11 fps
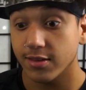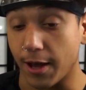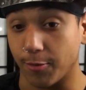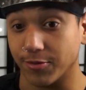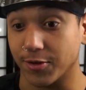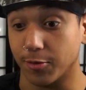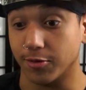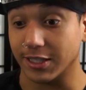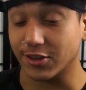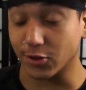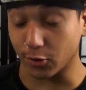That was
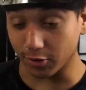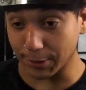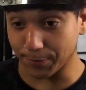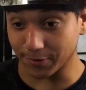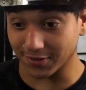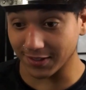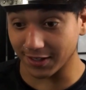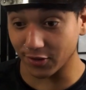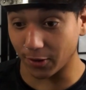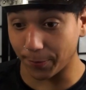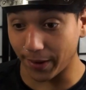only 30% of
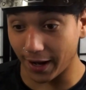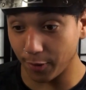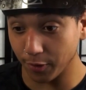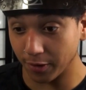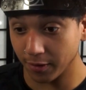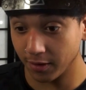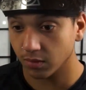their power?